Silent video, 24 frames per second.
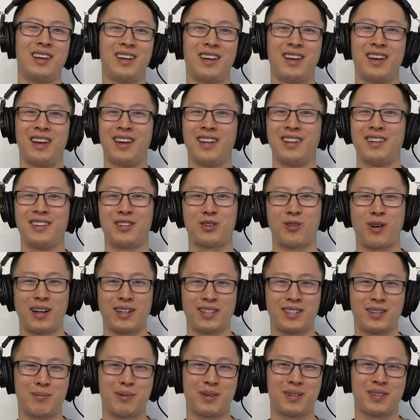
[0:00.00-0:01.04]
and
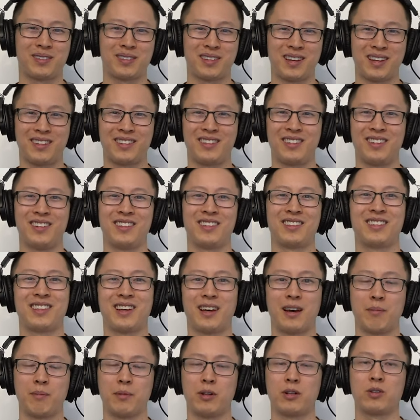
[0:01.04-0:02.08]
tricep extensions.
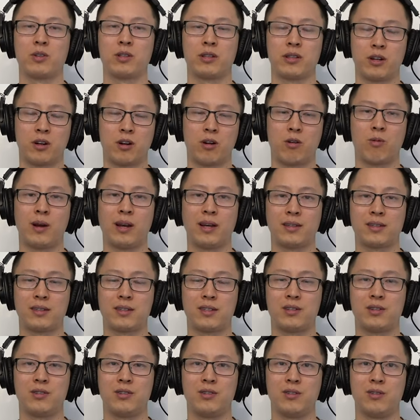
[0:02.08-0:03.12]
Um, there's, there are ways
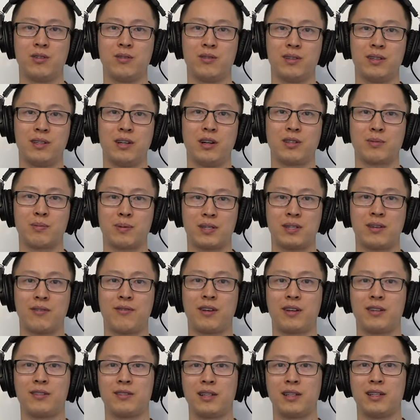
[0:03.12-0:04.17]
to, you know,
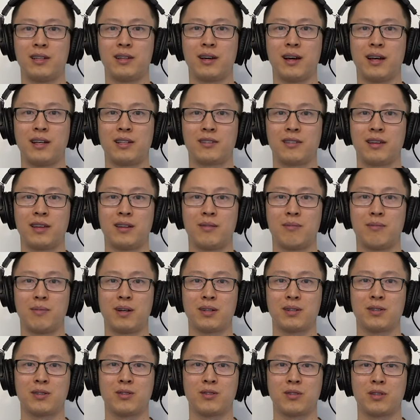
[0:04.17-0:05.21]
specifically isolate
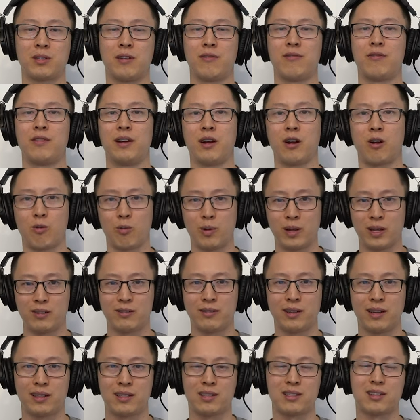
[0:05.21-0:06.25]
muscles if they are weak
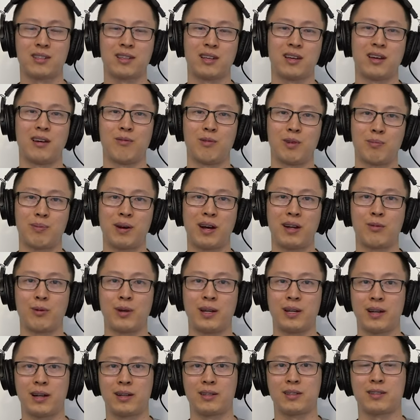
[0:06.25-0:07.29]
links uh, with
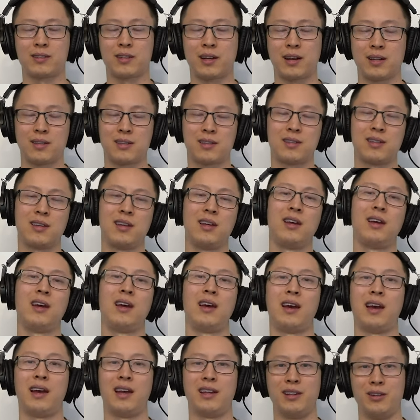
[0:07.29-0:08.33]
bodyweight exercises
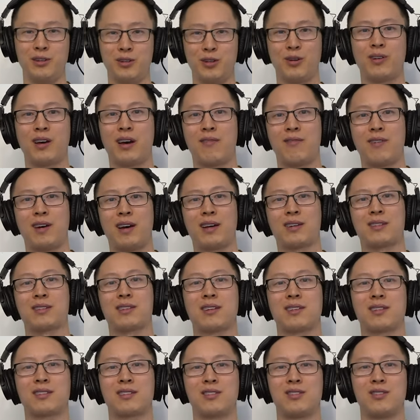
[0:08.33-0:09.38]
and you don't have
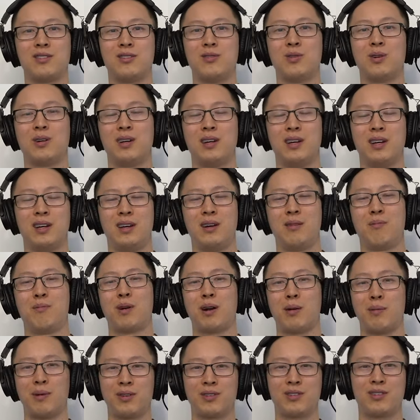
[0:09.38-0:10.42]
access to
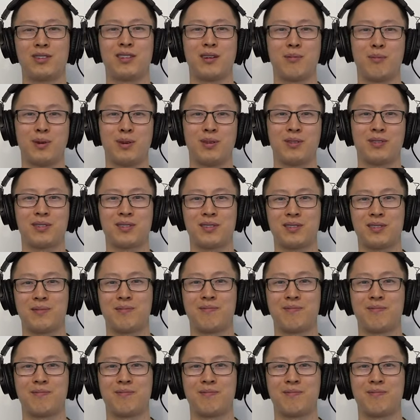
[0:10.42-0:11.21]
barbells or dumbbells.